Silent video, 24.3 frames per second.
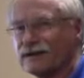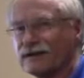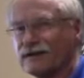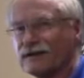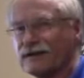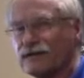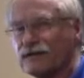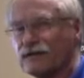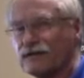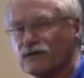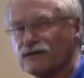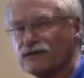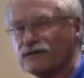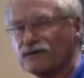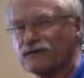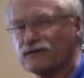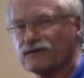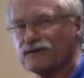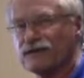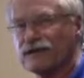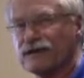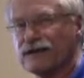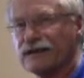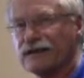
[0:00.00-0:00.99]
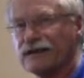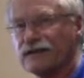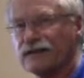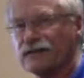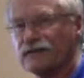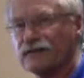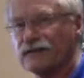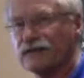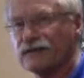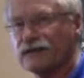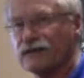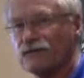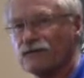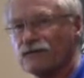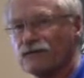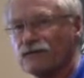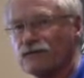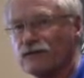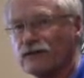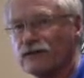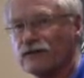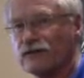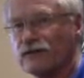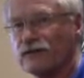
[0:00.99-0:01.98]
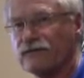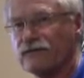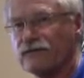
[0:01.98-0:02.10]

I had an original side cover that was very,